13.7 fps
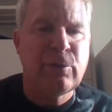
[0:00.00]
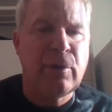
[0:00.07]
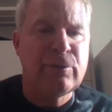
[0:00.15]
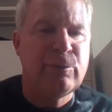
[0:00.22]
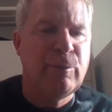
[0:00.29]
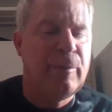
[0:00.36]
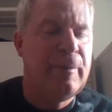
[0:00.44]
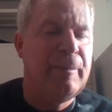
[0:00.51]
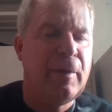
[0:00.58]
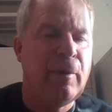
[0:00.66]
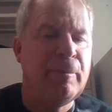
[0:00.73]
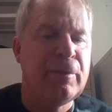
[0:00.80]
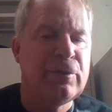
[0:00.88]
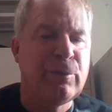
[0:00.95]
the trust will be
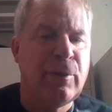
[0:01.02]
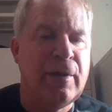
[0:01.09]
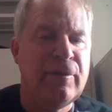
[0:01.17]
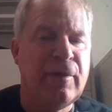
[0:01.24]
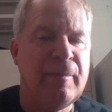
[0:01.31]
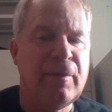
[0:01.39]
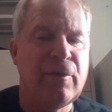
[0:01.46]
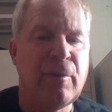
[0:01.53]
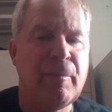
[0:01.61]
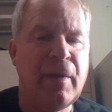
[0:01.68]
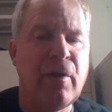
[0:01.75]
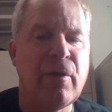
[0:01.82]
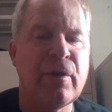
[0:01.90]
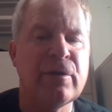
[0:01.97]
built between them and their
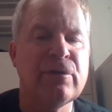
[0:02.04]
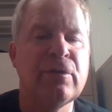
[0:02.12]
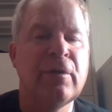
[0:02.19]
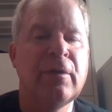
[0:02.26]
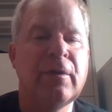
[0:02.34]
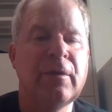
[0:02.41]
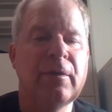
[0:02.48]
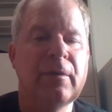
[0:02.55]
marriage.